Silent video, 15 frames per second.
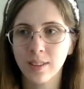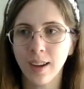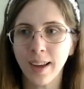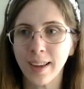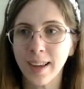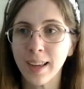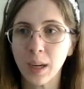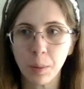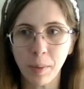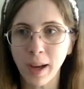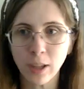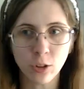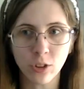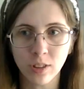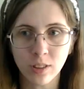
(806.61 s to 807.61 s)
I can't
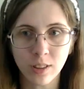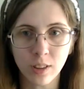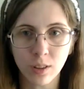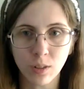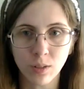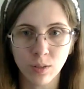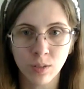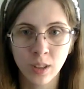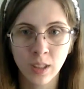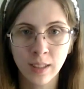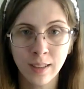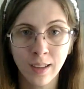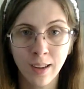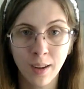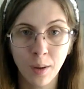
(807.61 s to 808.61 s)
imagine, you know,
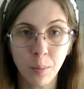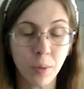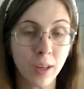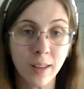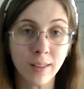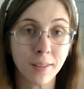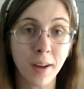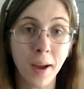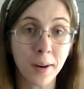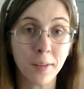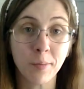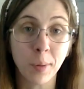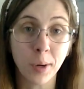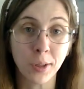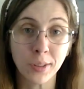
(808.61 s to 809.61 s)
being the kind
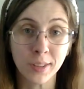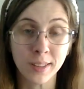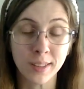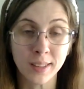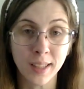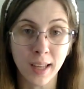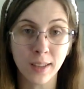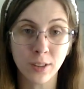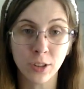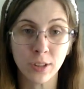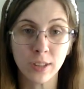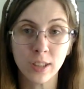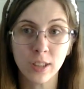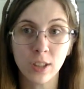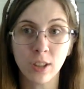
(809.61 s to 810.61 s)
of person that
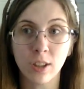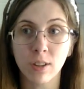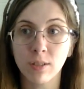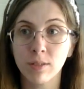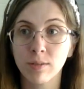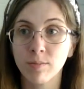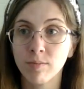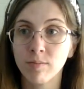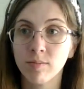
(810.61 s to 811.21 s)
just, you know,